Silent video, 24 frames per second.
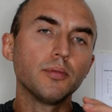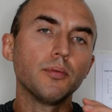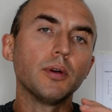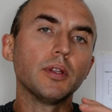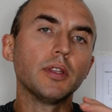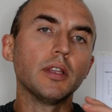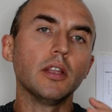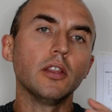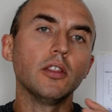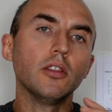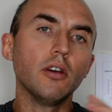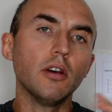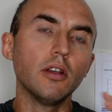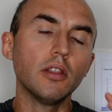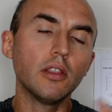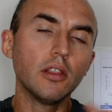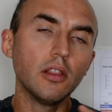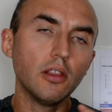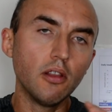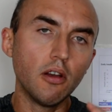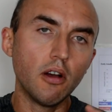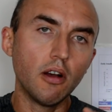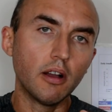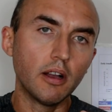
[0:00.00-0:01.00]
what are not
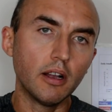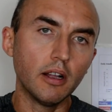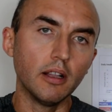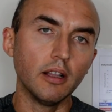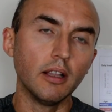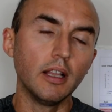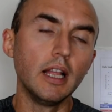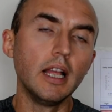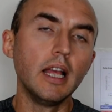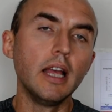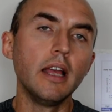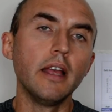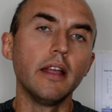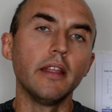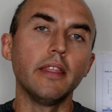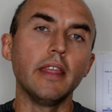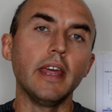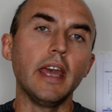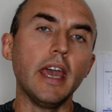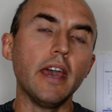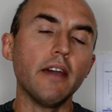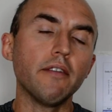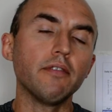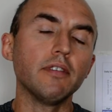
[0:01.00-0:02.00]
local,
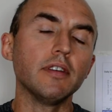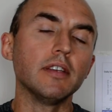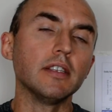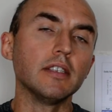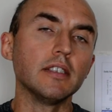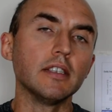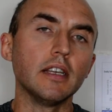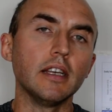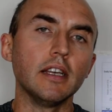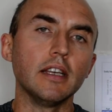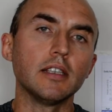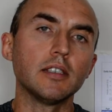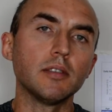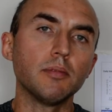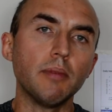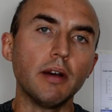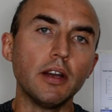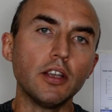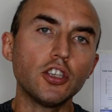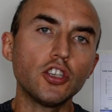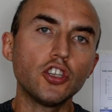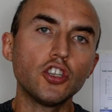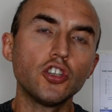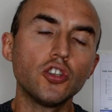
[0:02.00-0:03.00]
they have as
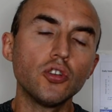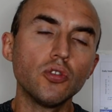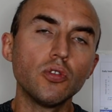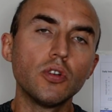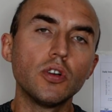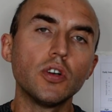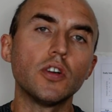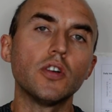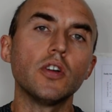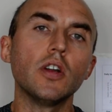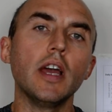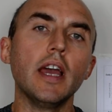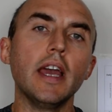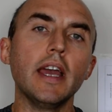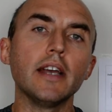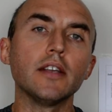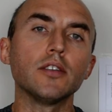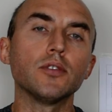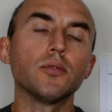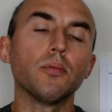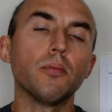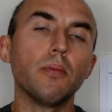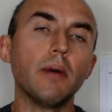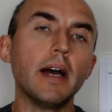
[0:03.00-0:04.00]
much sugar
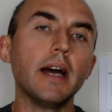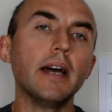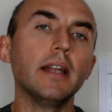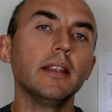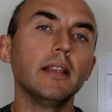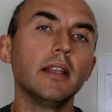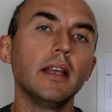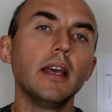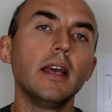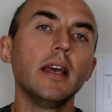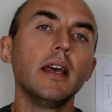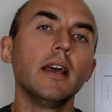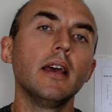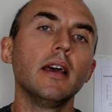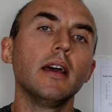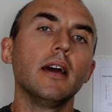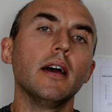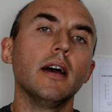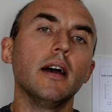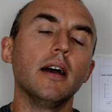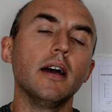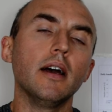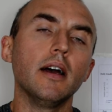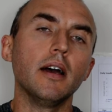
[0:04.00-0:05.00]
as 1
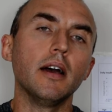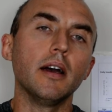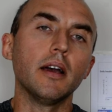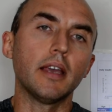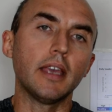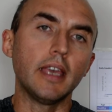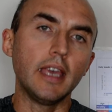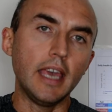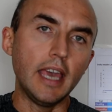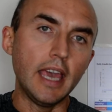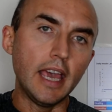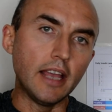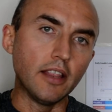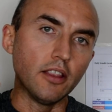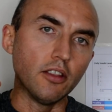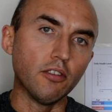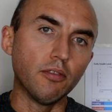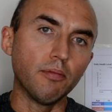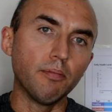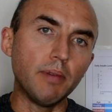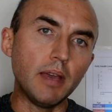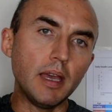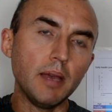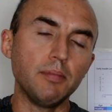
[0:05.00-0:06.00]
can
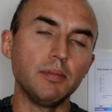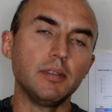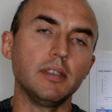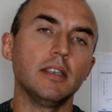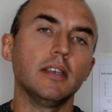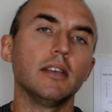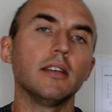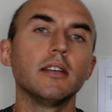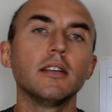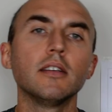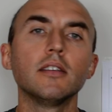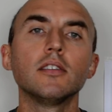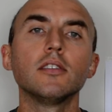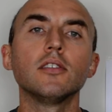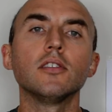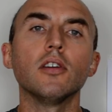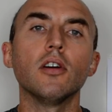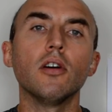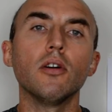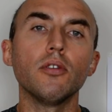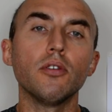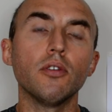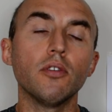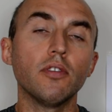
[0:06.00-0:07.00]
of Pepsi.
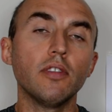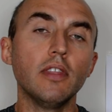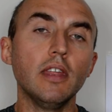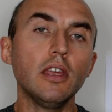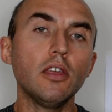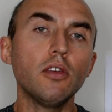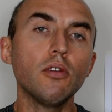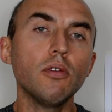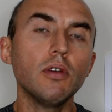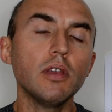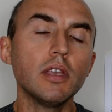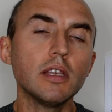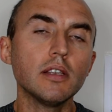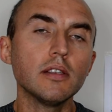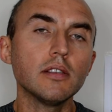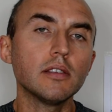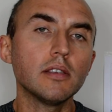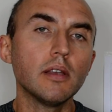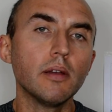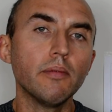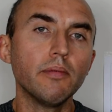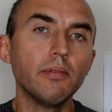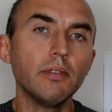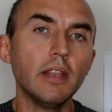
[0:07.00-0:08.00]
So you think you're eating
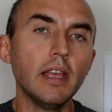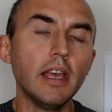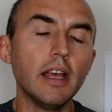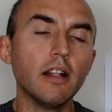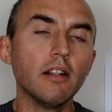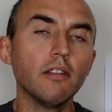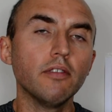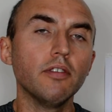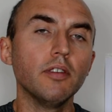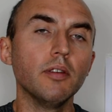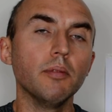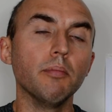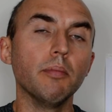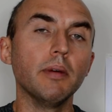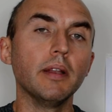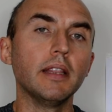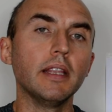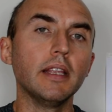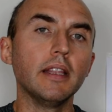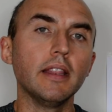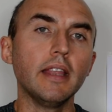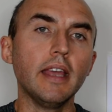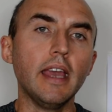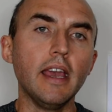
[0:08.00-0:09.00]
something healthy,
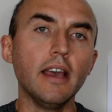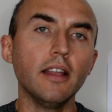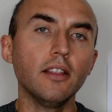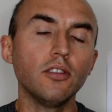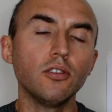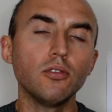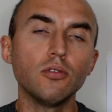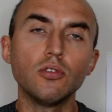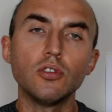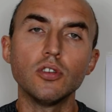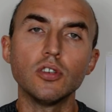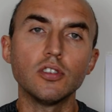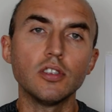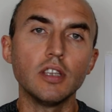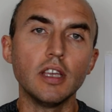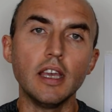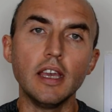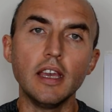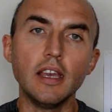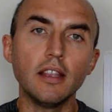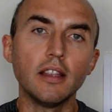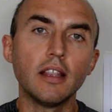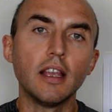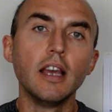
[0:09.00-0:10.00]
but in the end you just
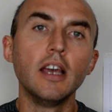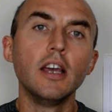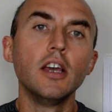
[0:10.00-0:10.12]
eat